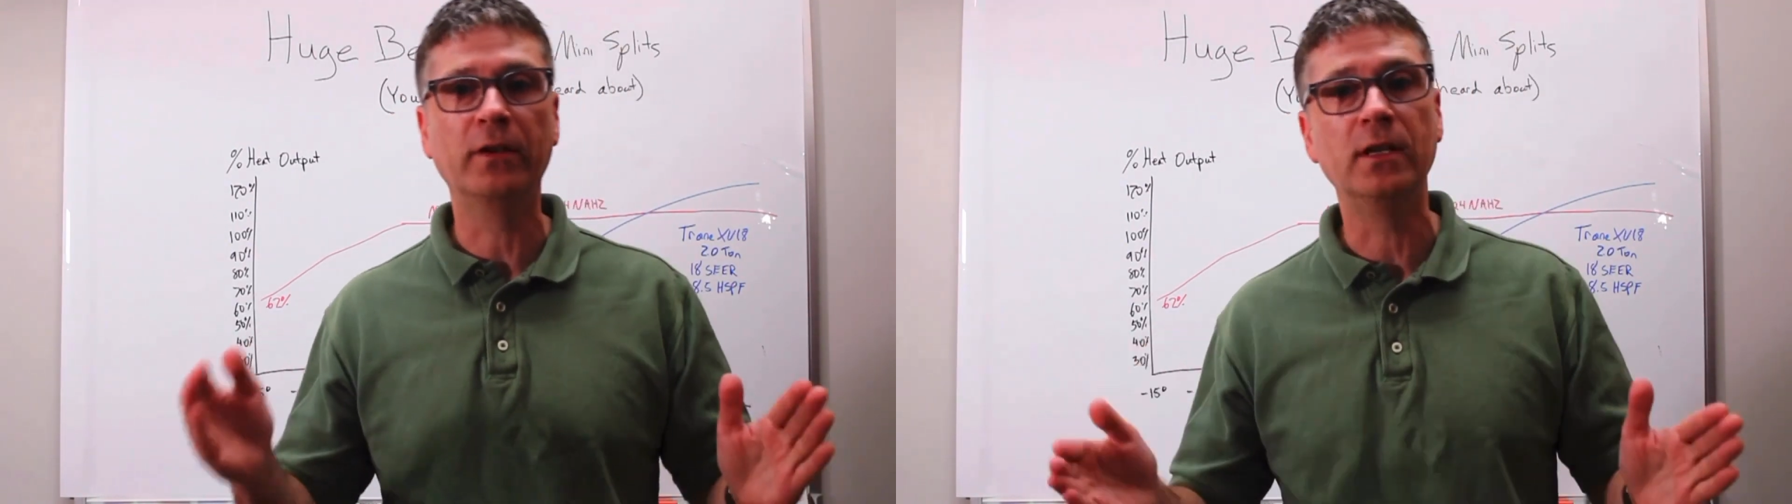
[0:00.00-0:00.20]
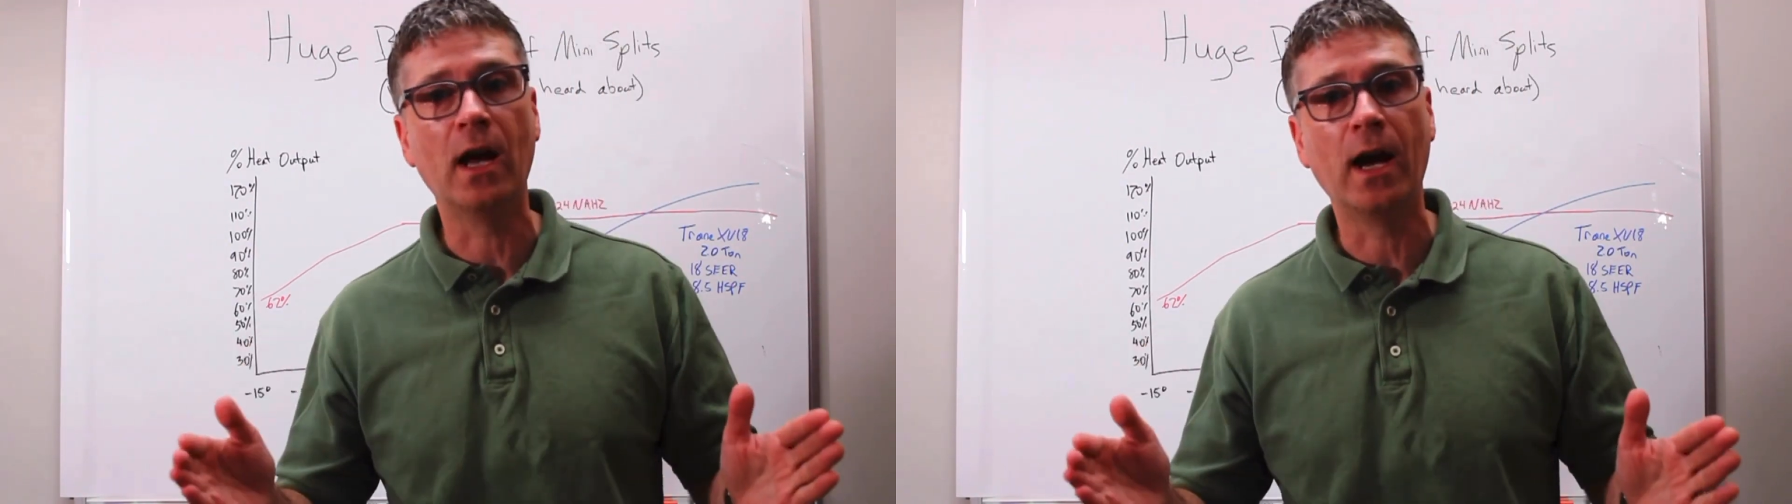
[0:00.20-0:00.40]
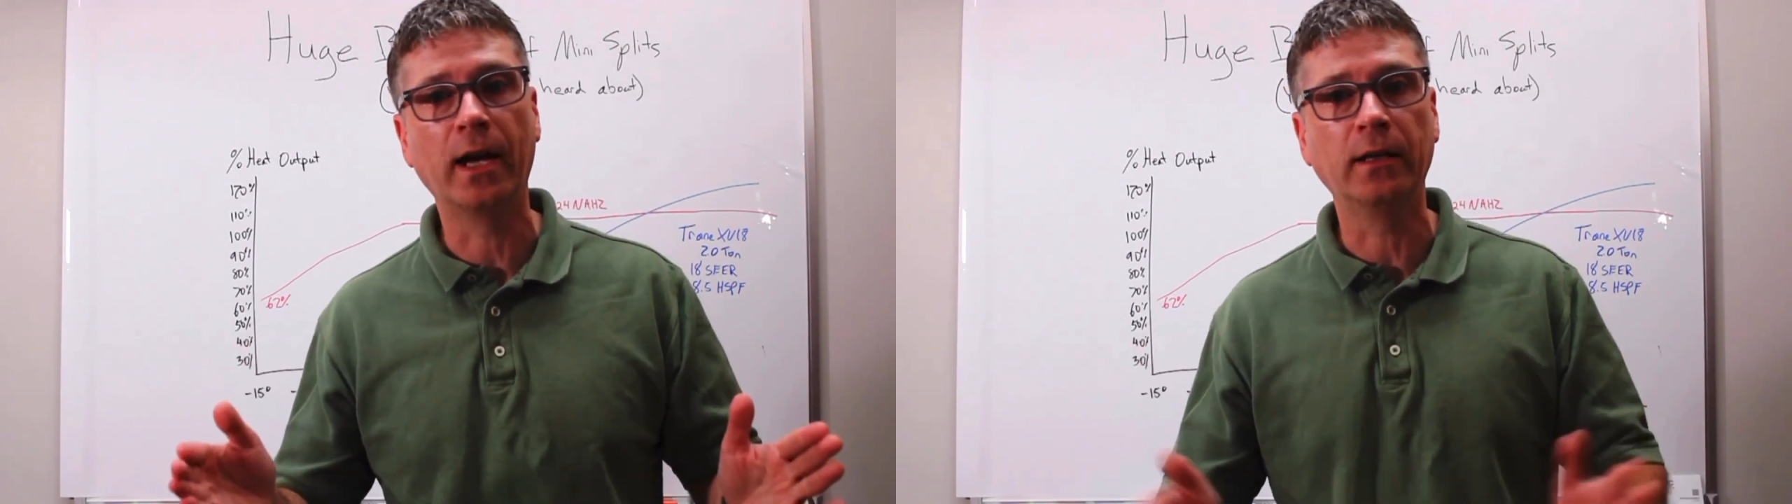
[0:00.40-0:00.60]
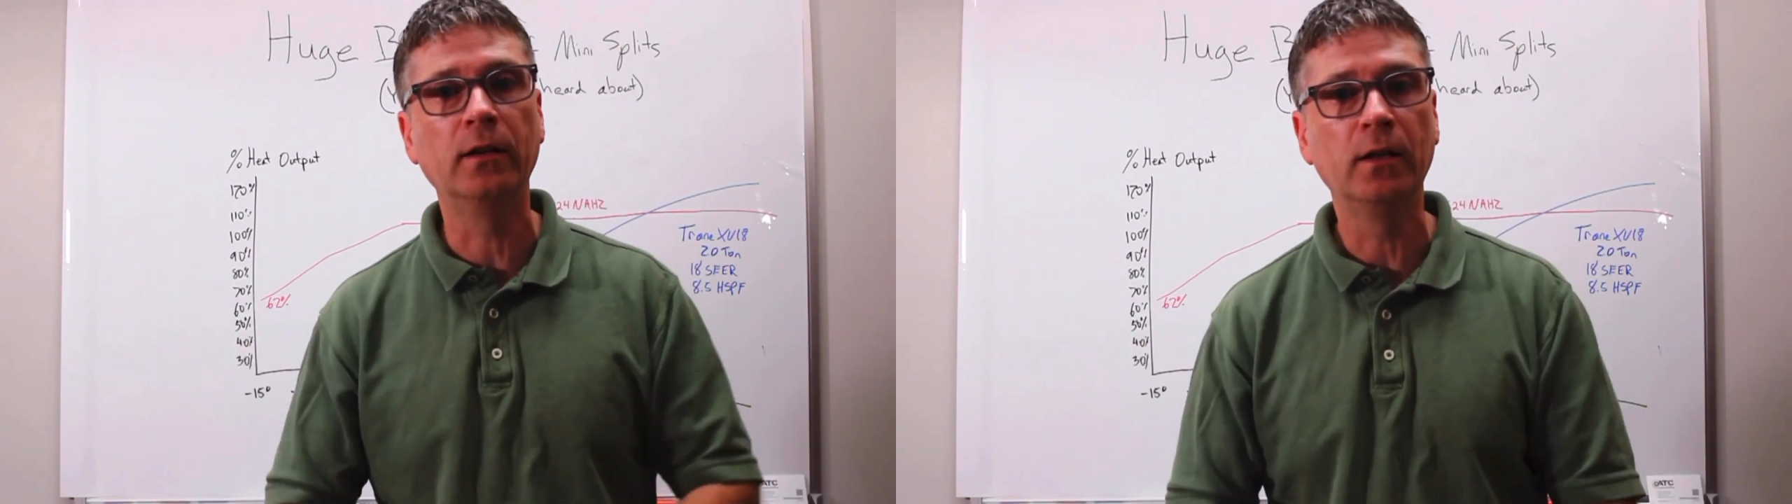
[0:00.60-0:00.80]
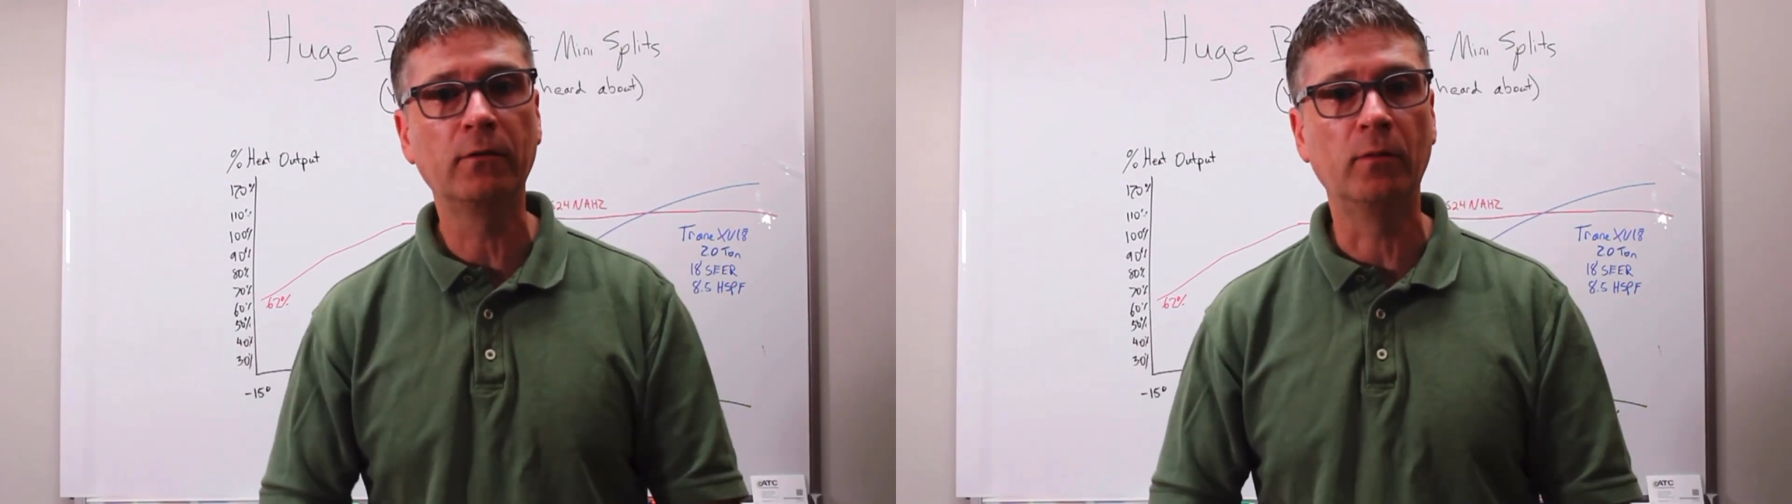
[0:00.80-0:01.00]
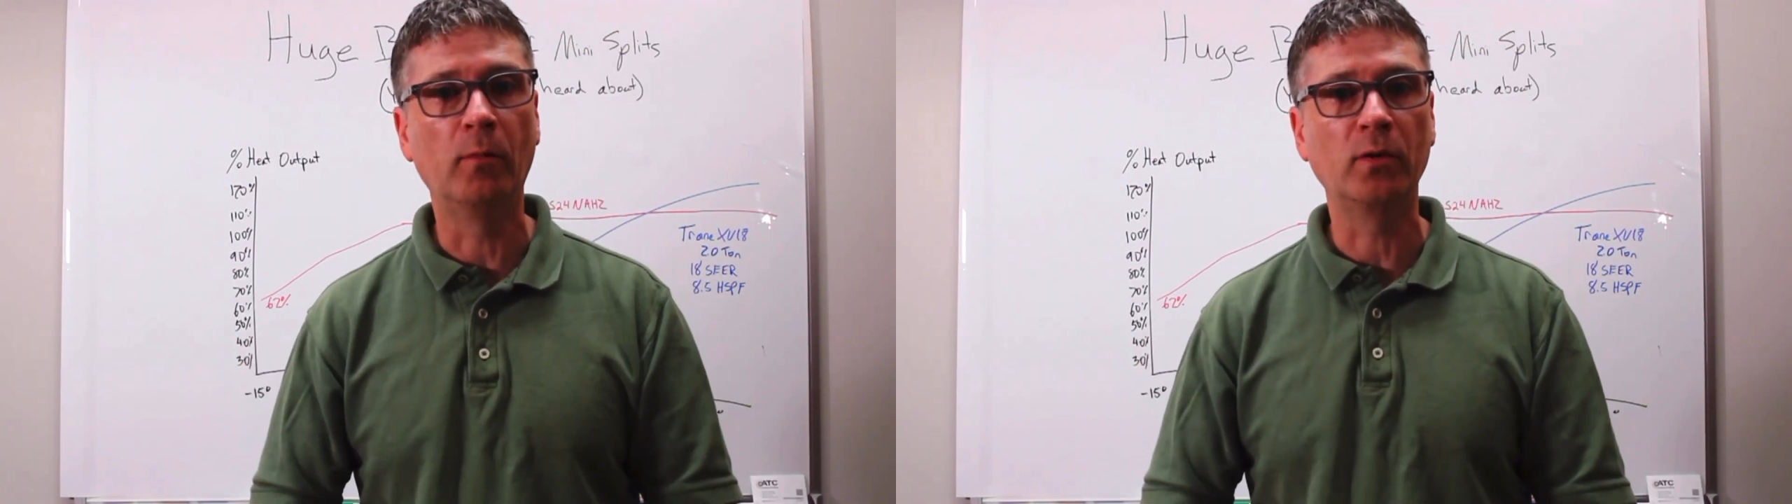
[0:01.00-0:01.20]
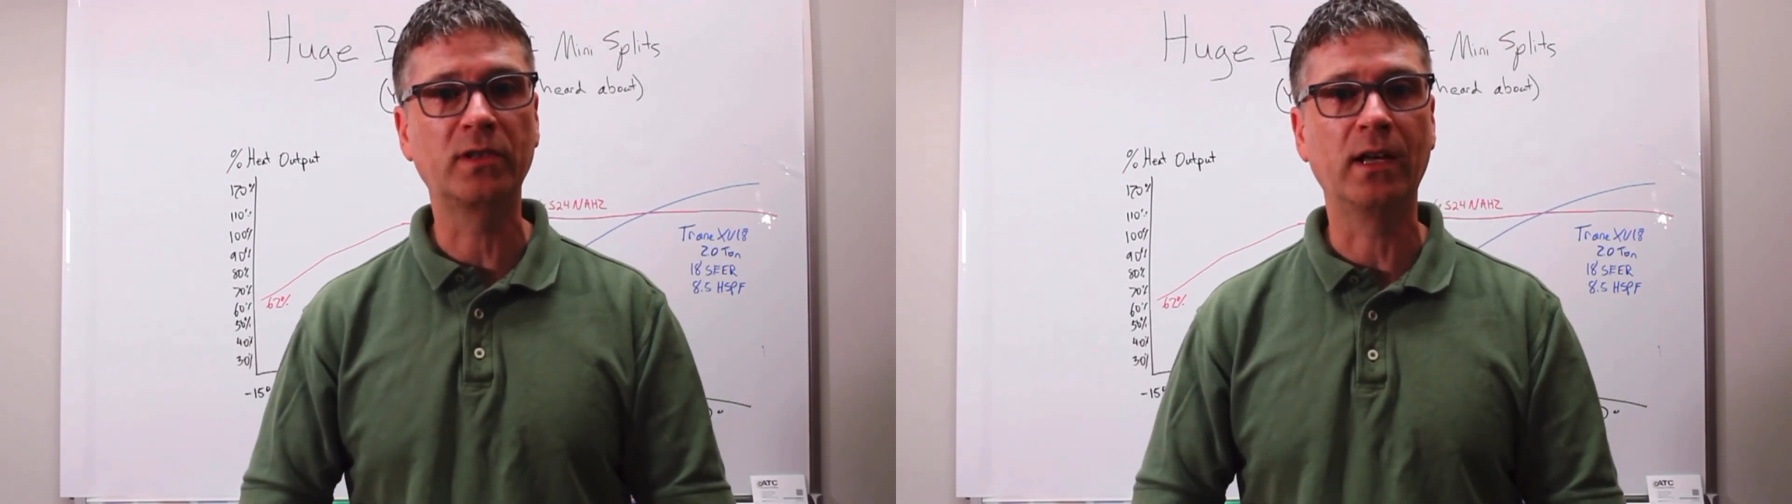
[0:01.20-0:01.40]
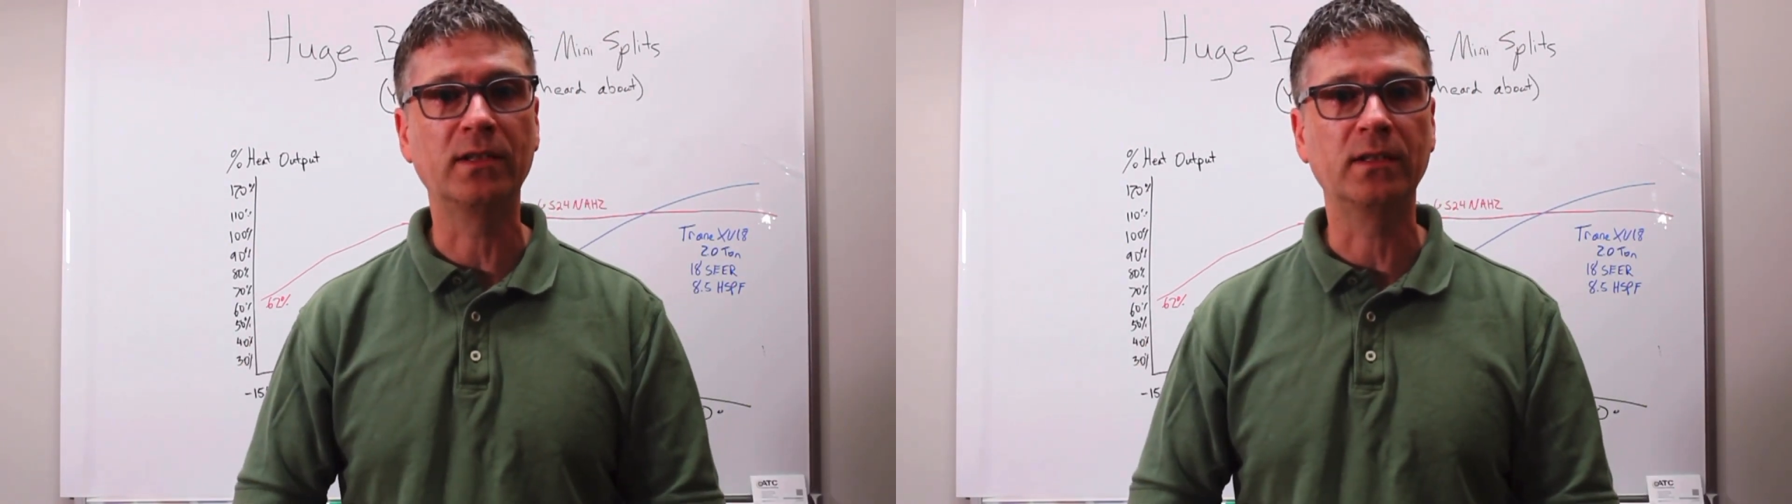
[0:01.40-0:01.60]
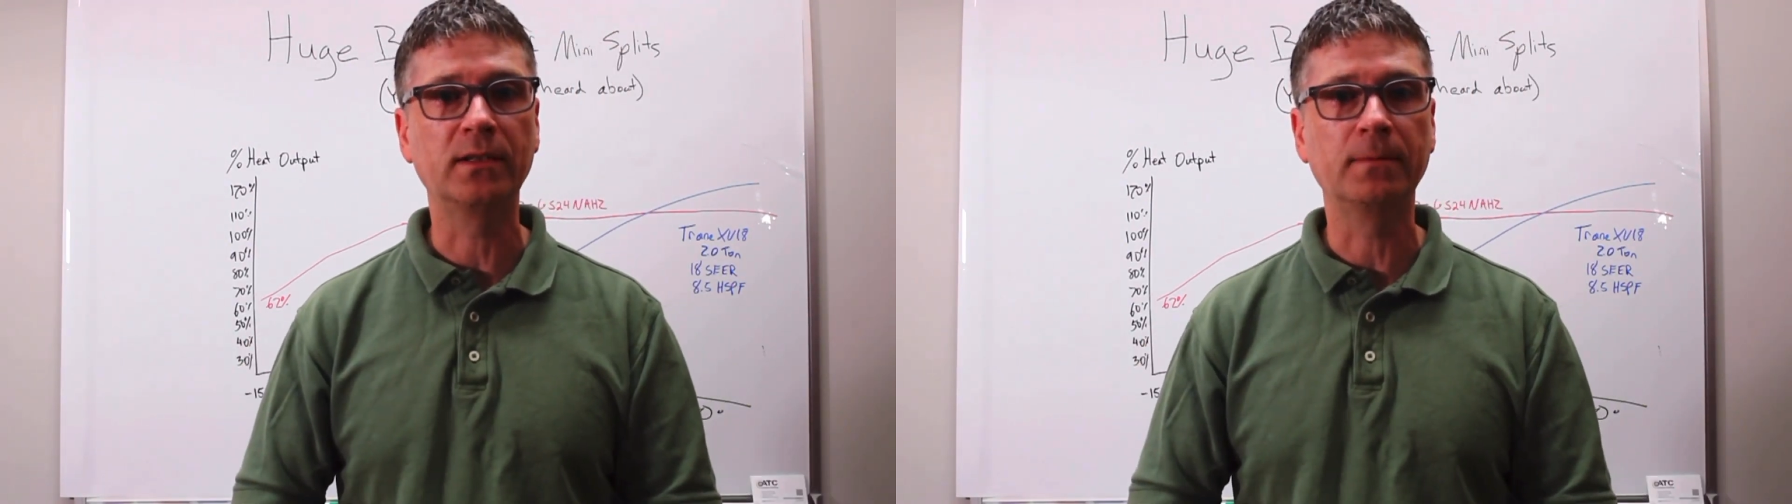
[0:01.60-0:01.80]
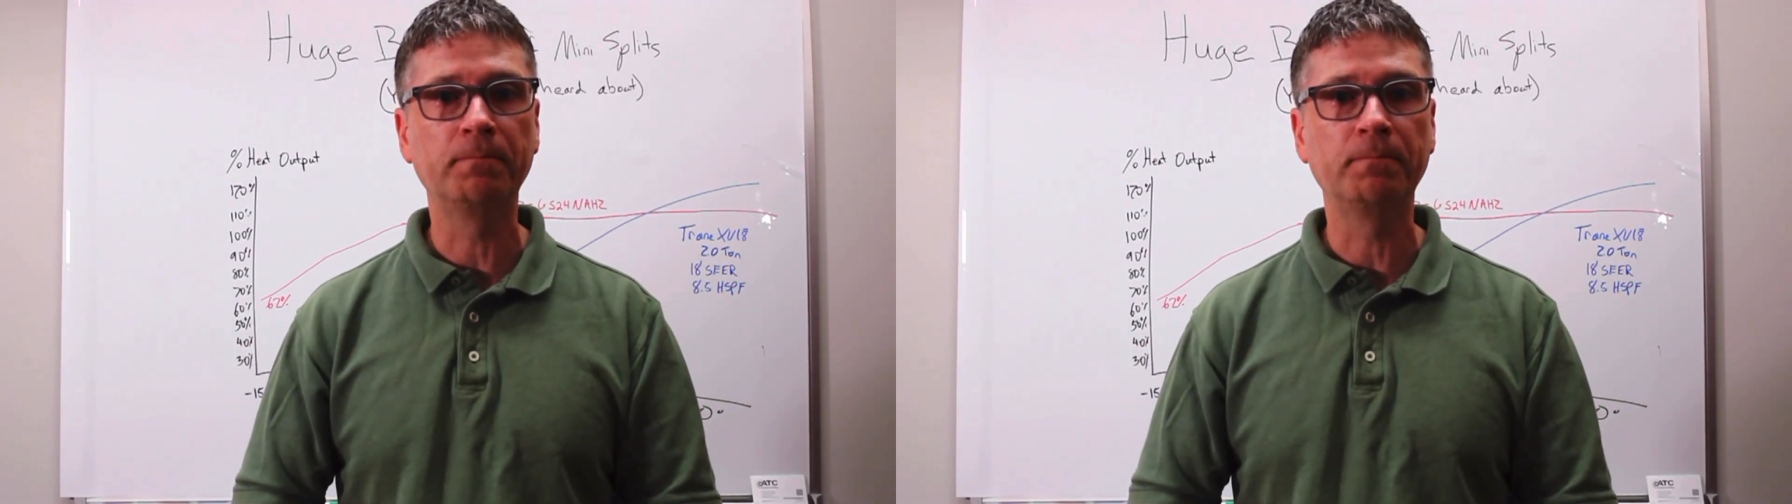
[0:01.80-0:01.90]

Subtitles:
and 9 for most cases.